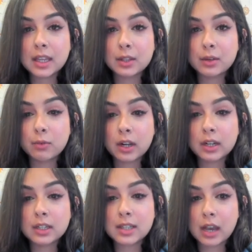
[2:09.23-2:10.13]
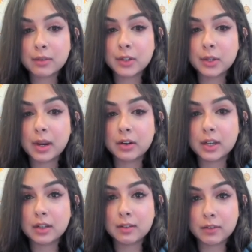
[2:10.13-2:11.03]
in the Rutland Avenue
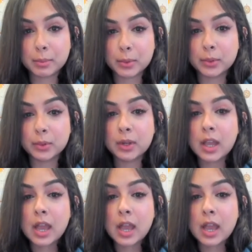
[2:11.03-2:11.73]
area of Liverpool